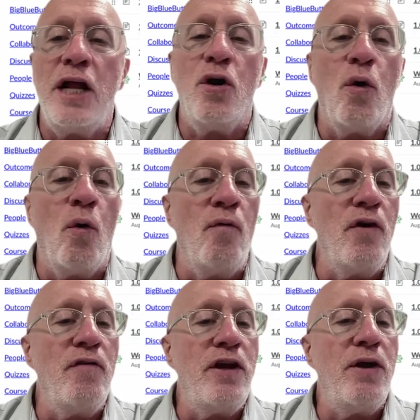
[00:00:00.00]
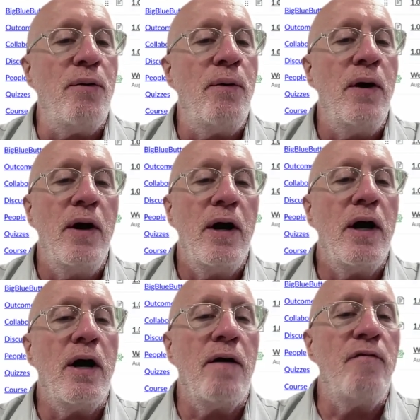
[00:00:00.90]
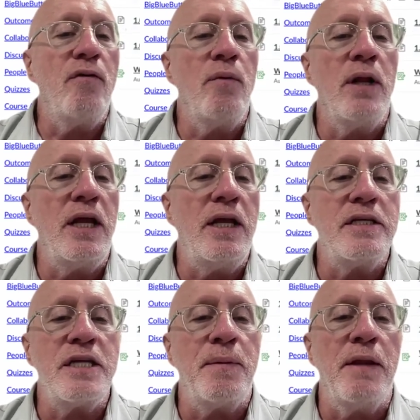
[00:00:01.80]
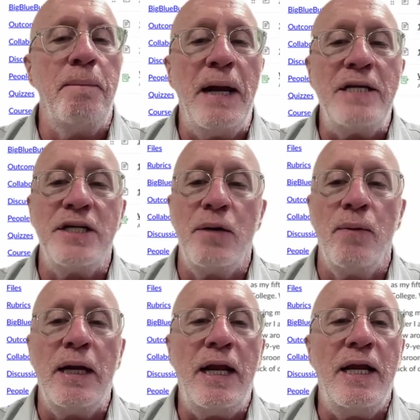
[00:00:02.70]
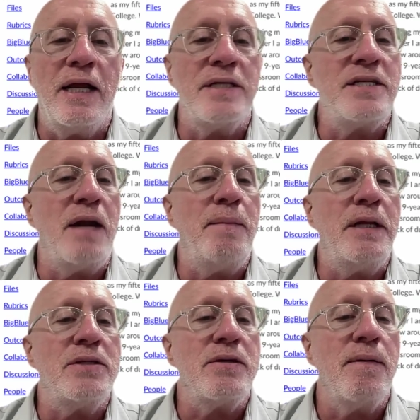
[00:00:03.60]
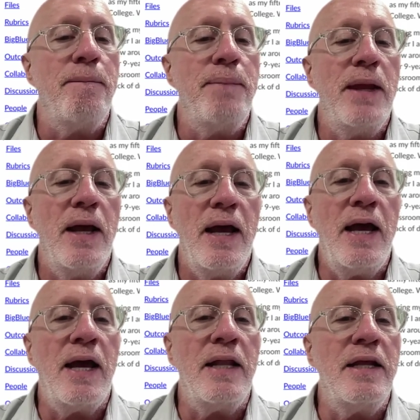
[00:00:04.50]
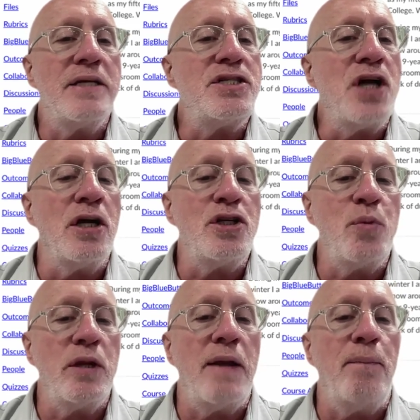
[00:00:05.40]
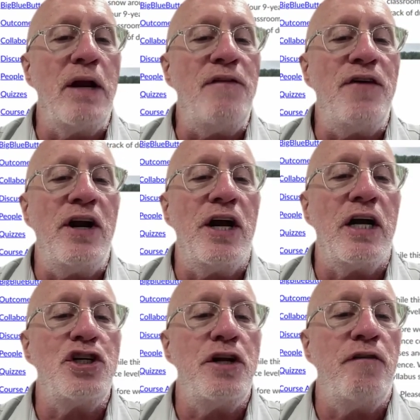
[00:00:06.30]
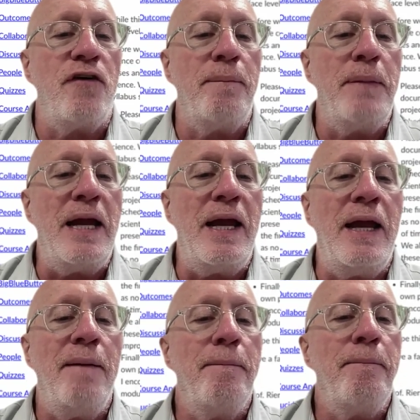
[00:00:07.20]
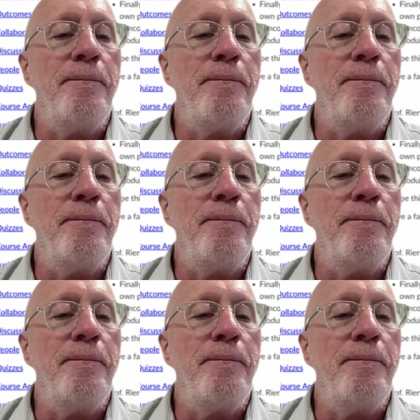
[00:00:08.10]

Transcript: and overview of really some of the basic reading assignments. And it starts with a brief introduction from me